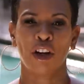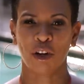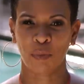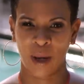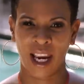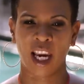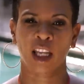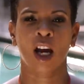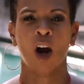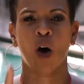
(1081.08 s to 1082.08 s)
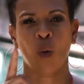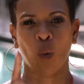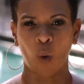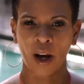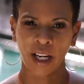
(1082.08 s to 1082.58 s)
no pain.
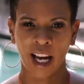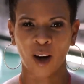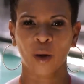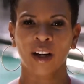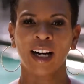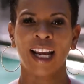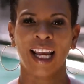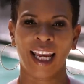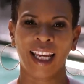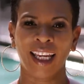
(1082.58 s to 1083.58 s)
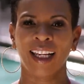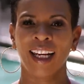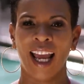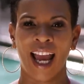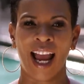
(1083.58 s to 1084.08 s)
One hour,
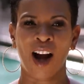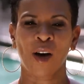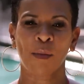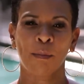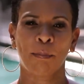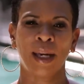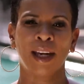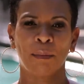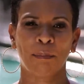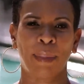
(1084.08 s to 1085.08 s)
in, out, bing,